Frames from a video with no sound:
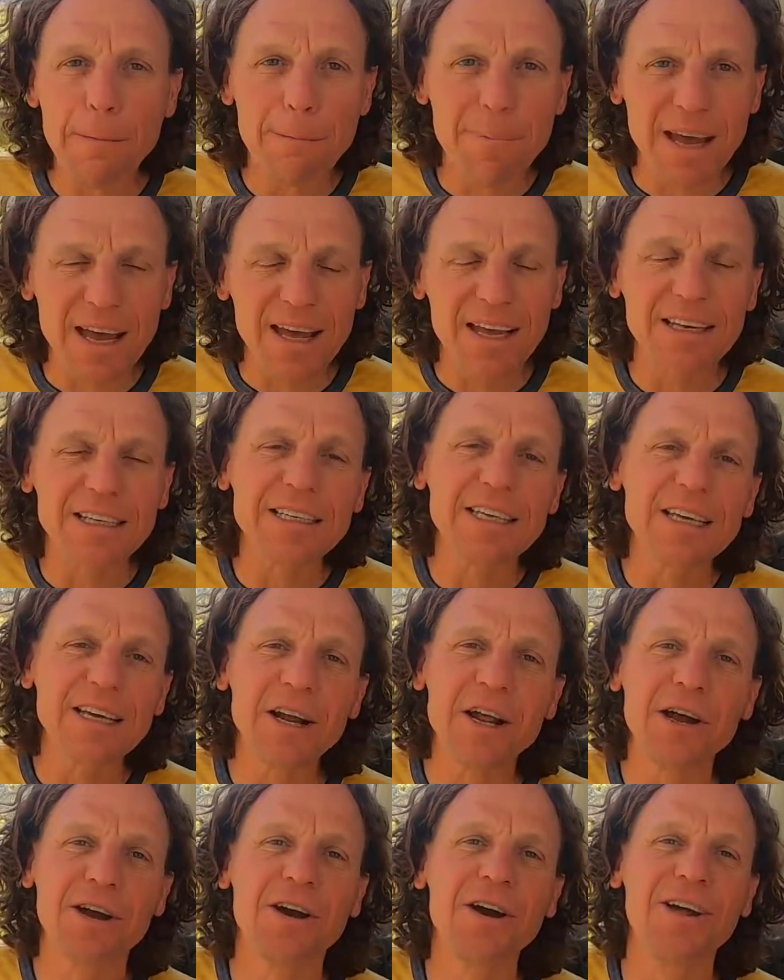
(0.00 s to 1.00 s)
bed,
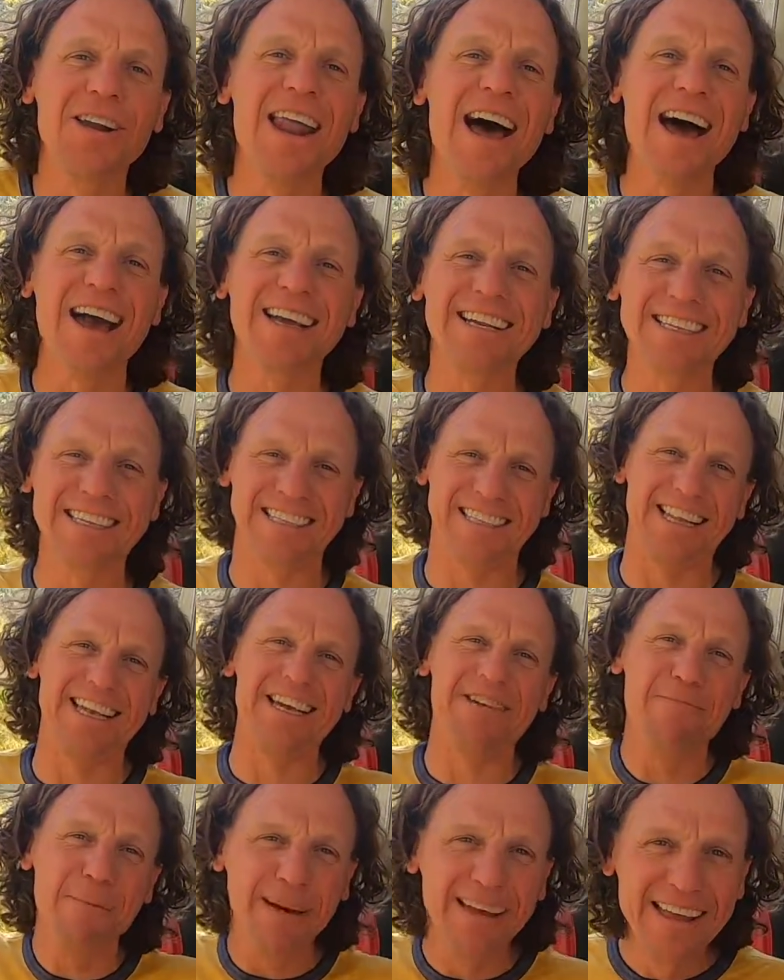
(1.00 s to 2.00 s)
get a good night's
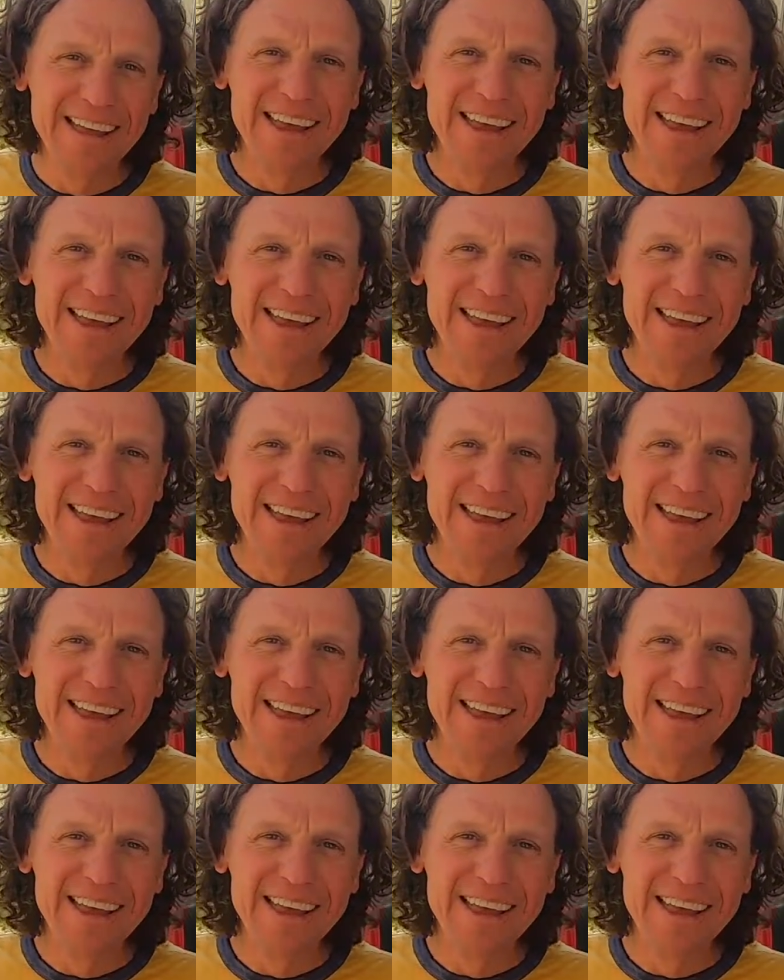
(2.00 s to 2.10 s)
sleep,